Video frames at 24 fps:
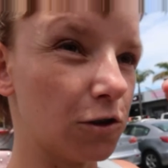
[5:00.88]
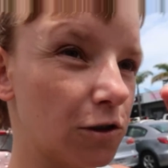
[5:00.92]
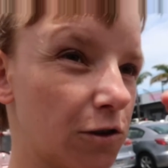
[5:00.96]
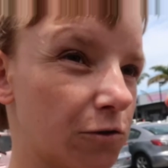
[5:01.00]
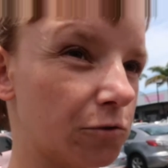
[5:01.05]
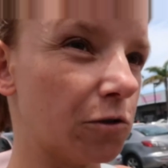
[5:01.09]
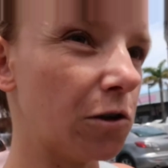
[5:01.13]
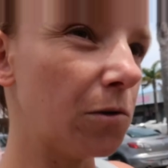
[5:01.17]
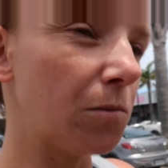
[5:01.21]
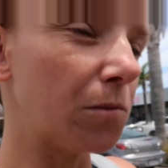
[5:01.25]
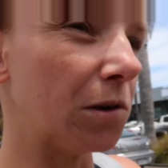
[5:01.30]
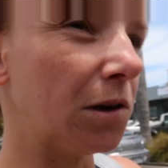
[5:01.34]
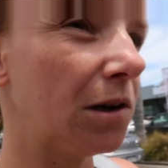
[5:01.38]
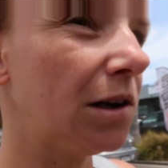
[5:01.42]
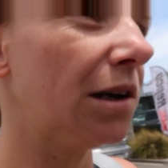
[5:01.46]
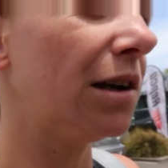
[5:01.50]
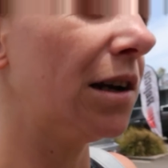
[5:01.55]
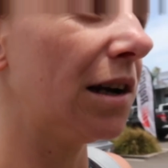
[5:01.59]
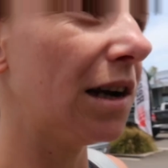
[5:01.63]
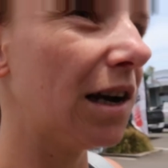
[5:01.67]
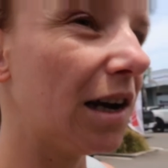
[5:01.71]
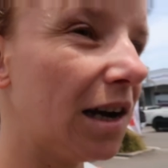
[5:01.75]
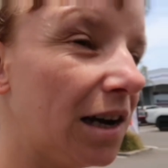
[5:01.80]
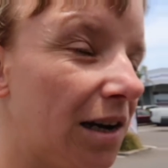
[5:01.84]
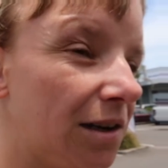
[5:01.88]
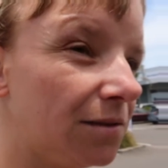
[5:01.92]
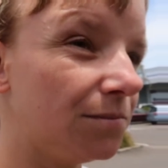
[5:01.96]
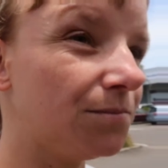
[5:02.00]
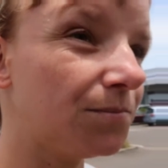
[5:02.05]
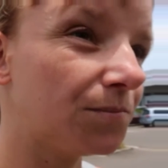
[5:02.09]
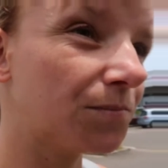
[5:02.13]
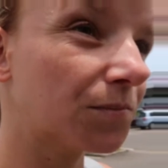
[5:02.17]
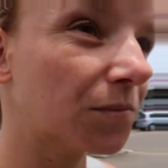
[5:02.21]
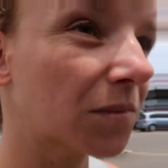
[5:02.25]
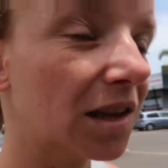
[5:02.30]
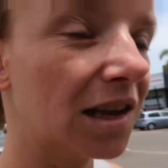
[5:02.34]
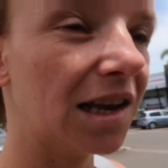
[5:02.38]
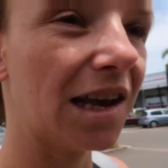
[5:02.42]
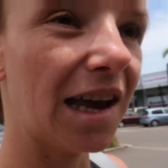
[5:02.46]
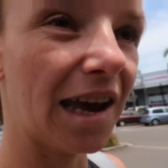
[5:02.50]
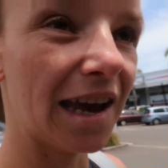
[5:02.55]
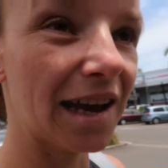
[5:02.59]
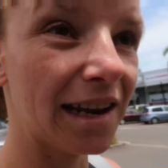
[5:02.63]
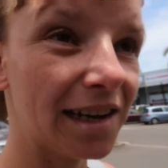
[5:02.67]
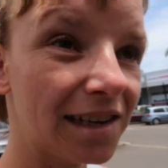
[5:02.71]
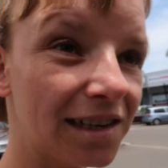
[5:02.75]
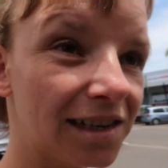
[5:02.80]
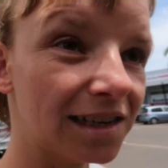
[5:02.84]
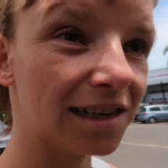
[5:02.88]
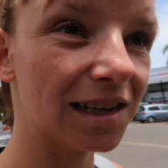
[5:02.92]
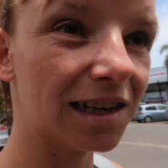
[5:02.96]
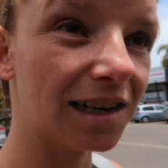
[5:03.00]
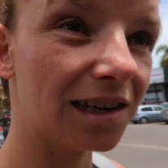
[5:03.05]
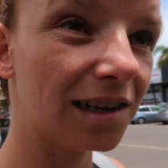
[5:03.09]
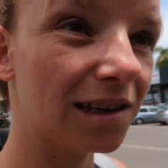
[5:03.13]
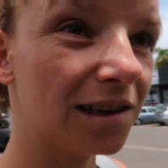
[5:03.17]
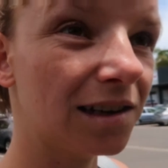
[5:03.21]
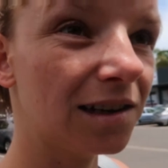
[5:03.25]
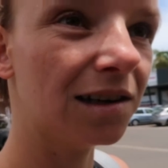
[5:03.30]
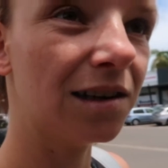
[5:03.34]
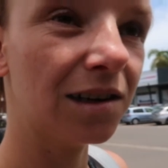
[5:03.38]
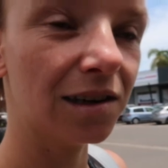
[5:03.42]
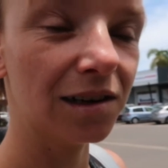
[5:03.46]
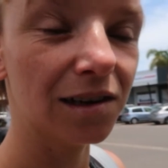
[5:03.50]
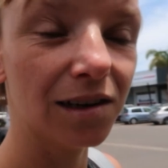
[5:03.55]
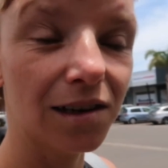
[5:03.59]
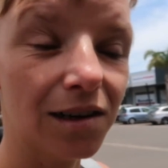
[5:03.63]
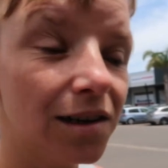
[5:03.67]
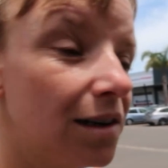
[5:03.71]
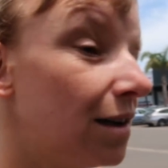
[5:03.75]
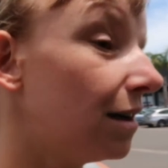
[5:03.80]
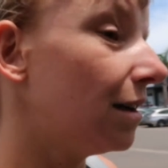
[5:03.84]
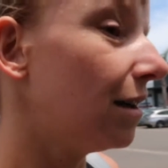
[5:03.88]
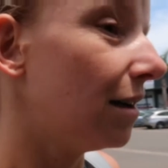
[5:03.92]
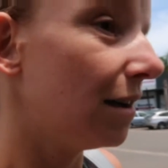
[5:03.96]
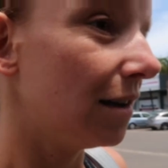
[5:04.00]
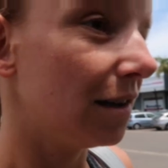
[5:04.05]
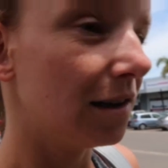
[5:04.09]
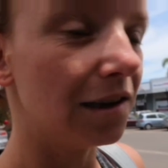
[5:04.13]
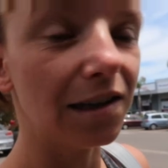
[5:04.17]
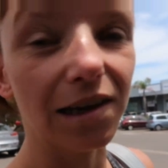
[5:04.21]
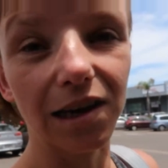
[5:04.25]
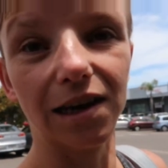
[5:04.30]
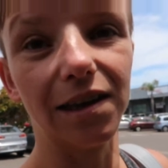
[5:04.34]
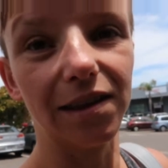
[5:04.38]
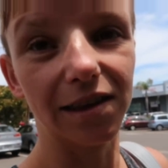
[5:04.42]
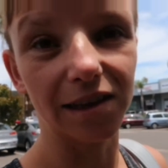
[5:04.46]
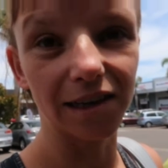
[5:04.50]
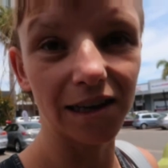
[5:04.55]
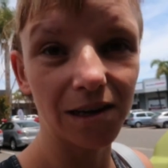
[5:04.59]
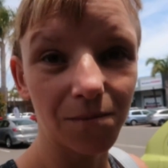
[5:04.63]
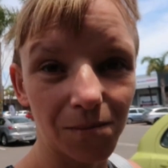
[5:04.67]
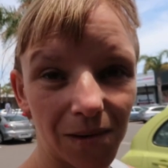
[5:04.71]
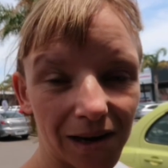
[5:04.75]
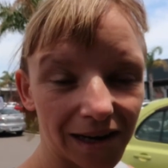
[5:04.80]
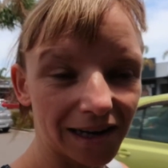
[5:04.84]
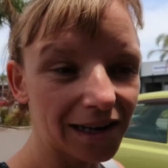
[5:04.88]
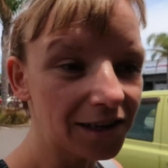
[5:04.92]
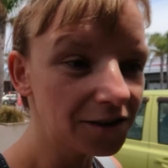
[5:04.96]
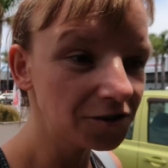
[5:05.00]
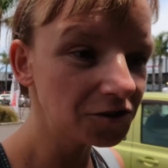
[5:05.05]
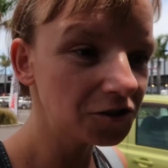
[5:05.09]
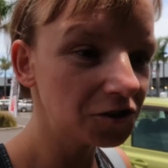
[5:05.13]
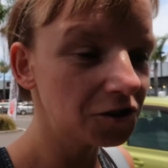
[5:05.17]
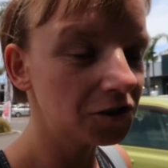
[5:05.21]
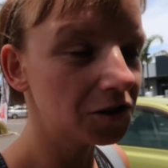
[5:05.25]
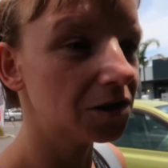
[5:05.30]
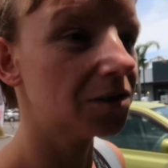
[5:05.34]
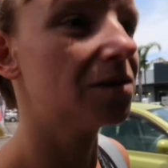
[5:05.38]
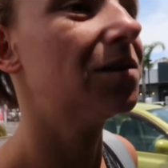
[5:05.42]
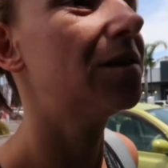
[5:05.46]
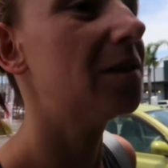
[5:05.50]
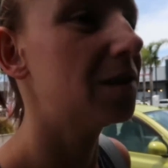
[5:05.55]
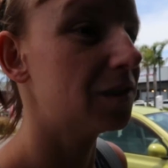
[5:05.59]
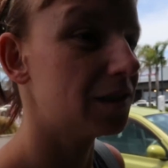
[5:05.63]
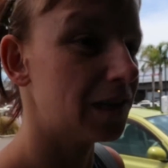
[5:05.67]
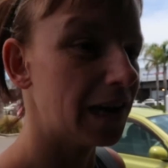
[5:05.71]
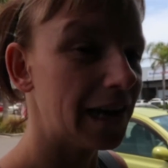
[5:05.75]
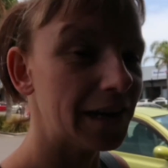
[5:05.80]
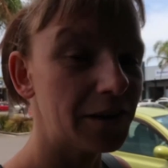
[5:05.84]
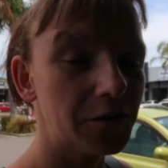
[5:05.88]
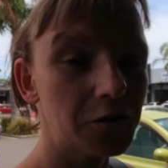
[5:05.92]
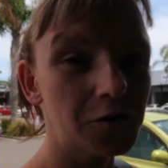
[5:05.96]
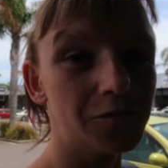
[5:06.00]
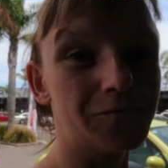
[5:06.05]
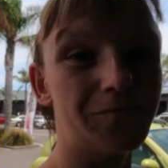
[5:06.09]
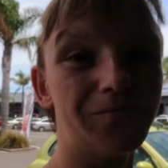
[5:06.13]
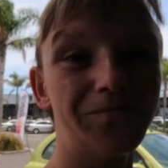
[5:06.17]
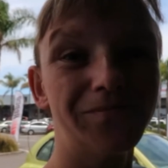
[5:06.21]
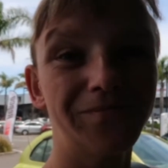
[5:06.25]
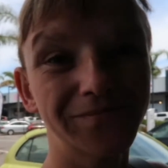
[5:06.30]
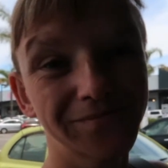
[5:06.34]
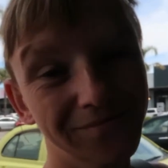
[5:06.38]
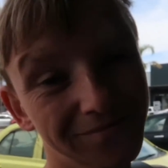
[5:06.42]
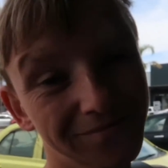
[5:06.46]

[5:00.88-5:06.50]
crossed they're open. Um, and uh, yeah, then eat my lunch at home.